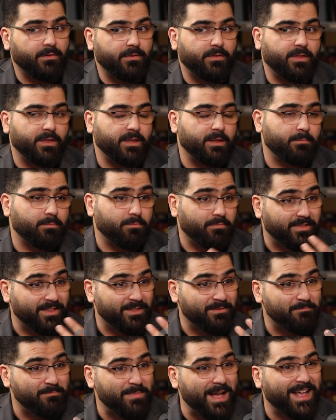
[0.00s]

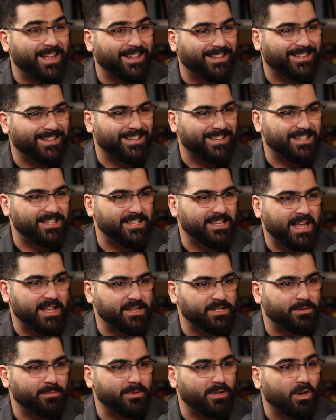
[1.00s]
the band
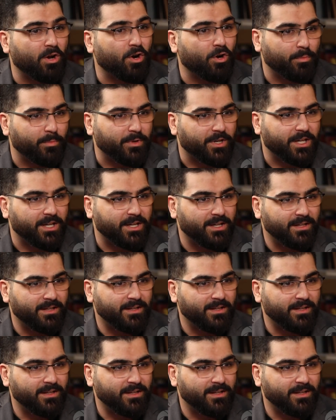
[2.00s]
has to be in harmony.